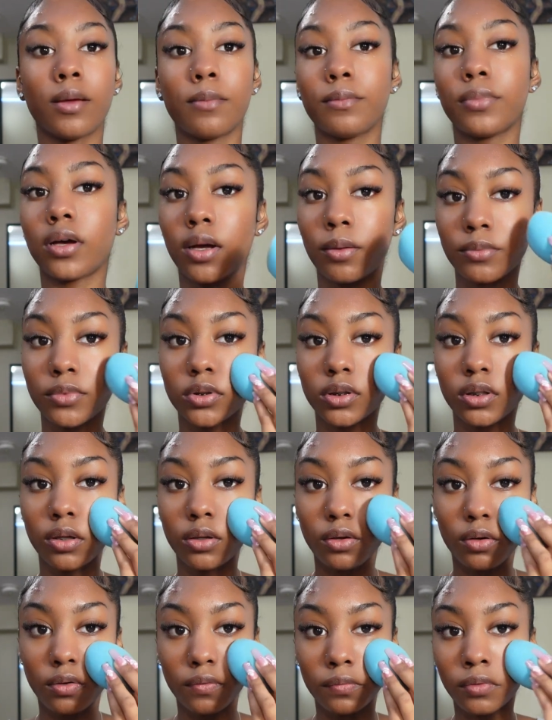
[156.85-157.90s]
but I'm just gonna
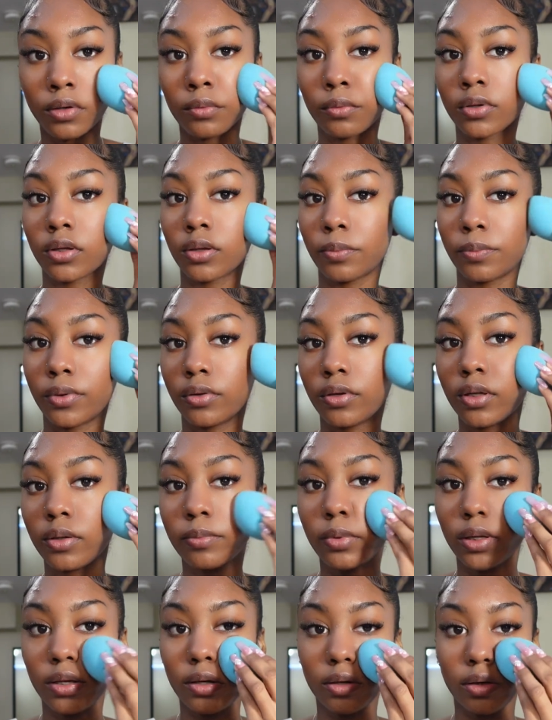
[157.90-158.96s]
go over it with the beauty
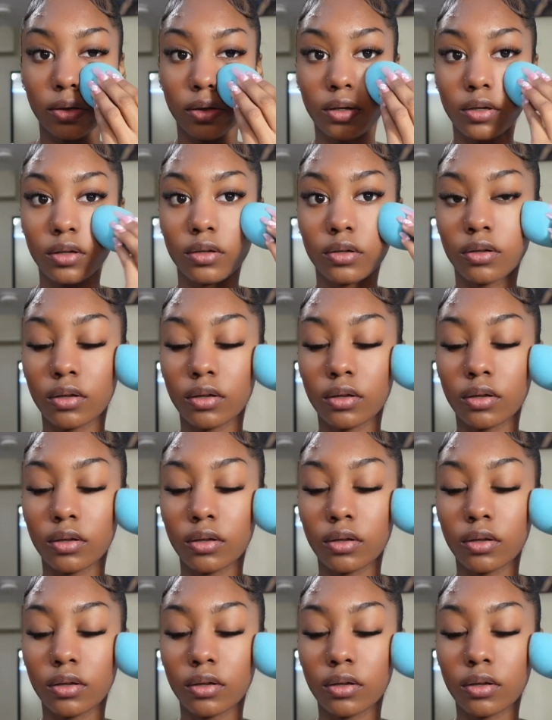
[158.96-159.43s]
blender